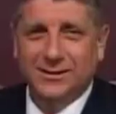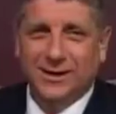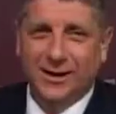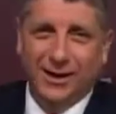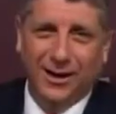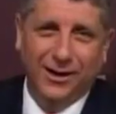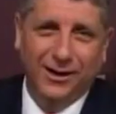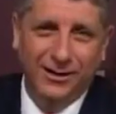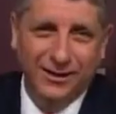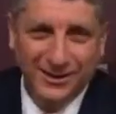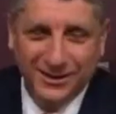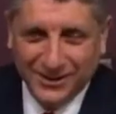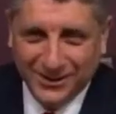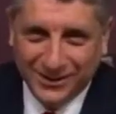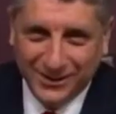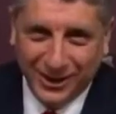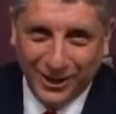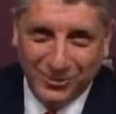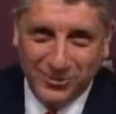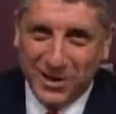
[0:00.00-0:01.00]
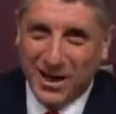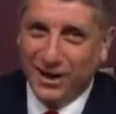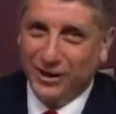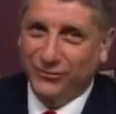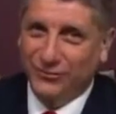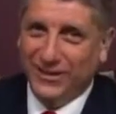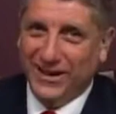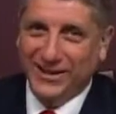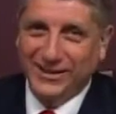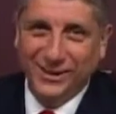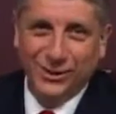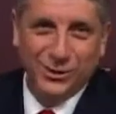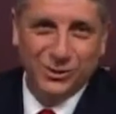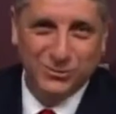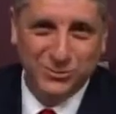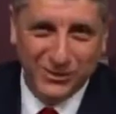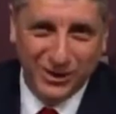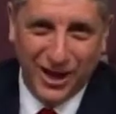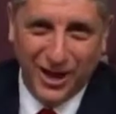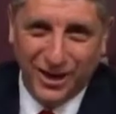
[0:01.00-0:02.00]
Oh, don't mind if I do. It's
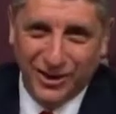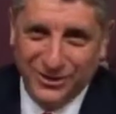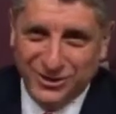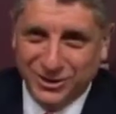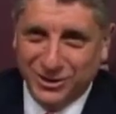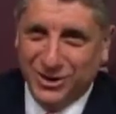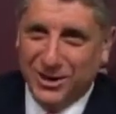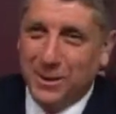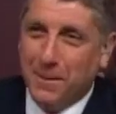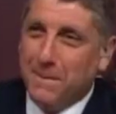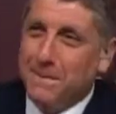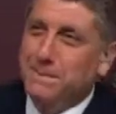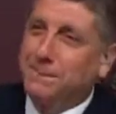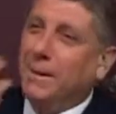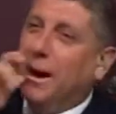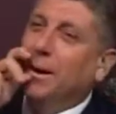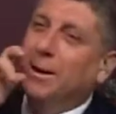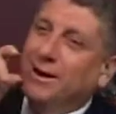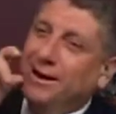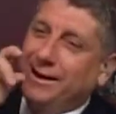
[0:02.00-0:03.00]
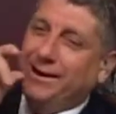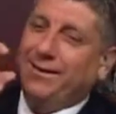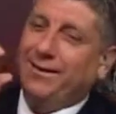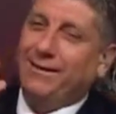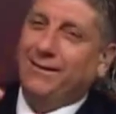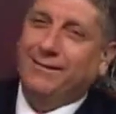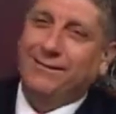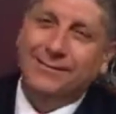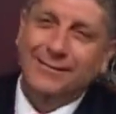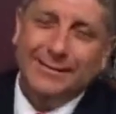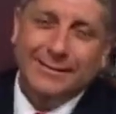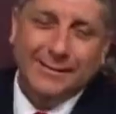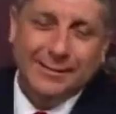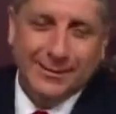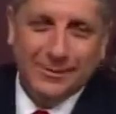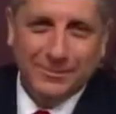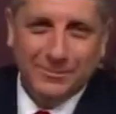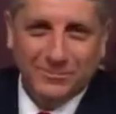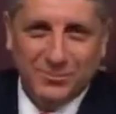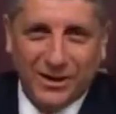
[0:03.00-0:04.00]
a long trip. Well,
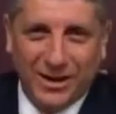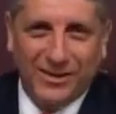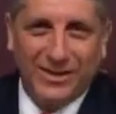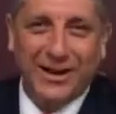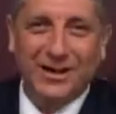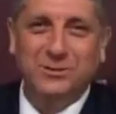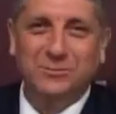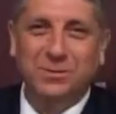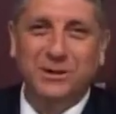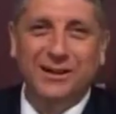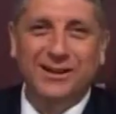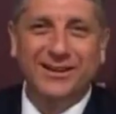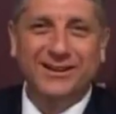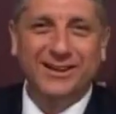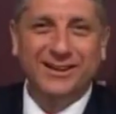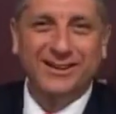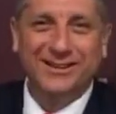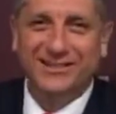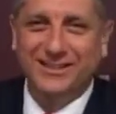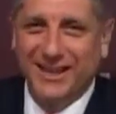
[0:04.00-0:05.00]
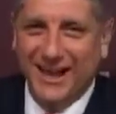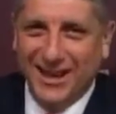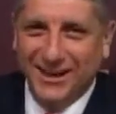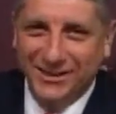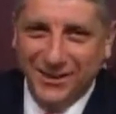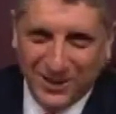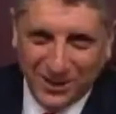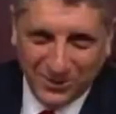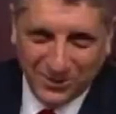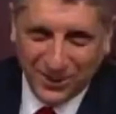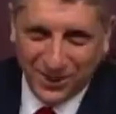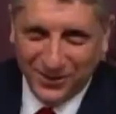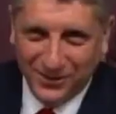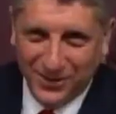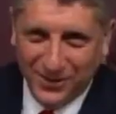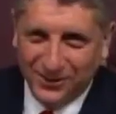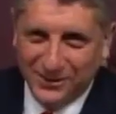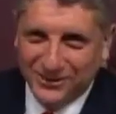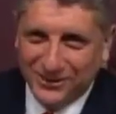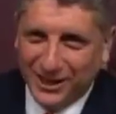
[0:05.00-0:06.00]
oh, that's pretty good. You got another one of
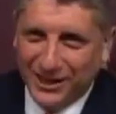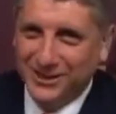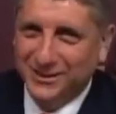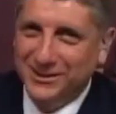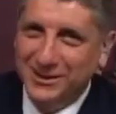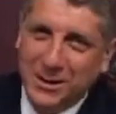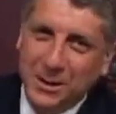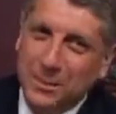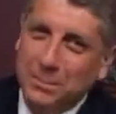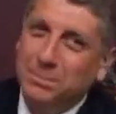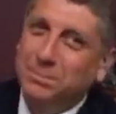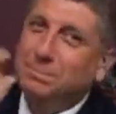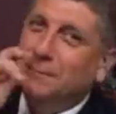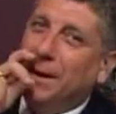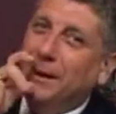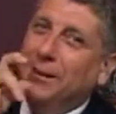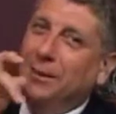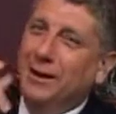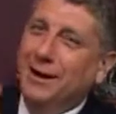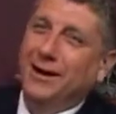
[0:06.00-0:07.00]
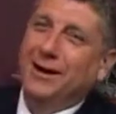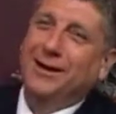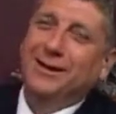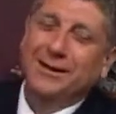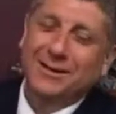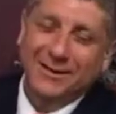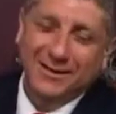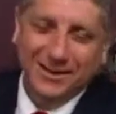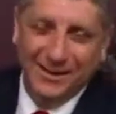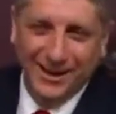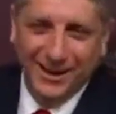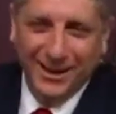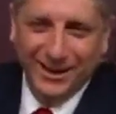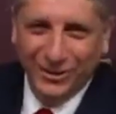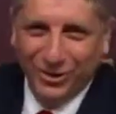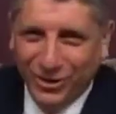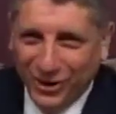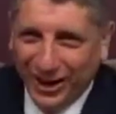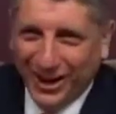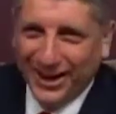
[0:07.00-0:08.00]
those? oh, oh,
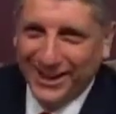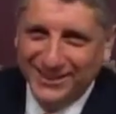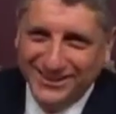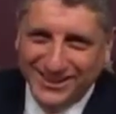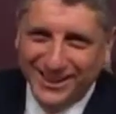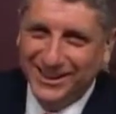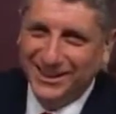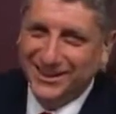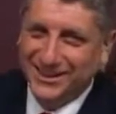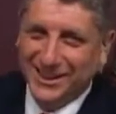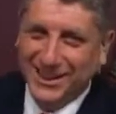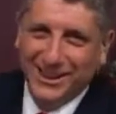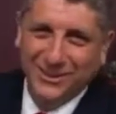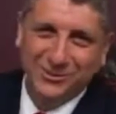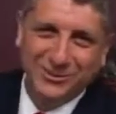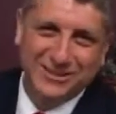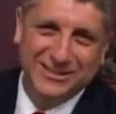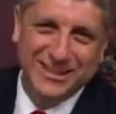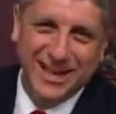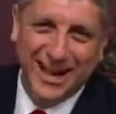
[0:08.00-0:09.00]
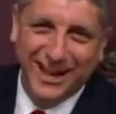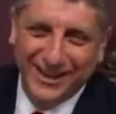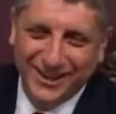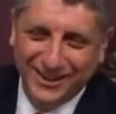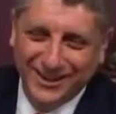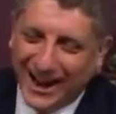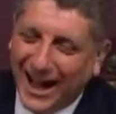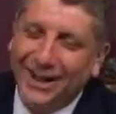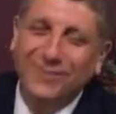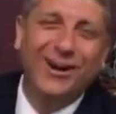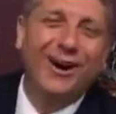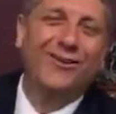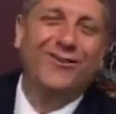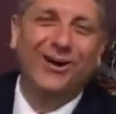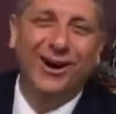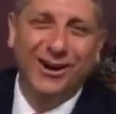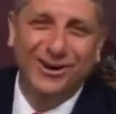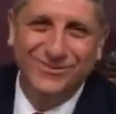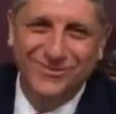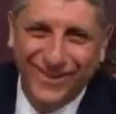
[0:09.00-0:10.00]
thanks. Hillary's not here. How about
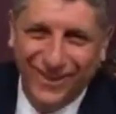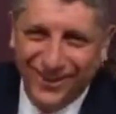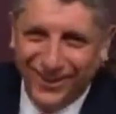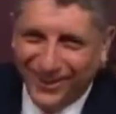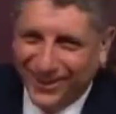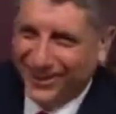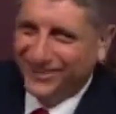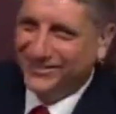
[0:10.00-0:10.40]
one more?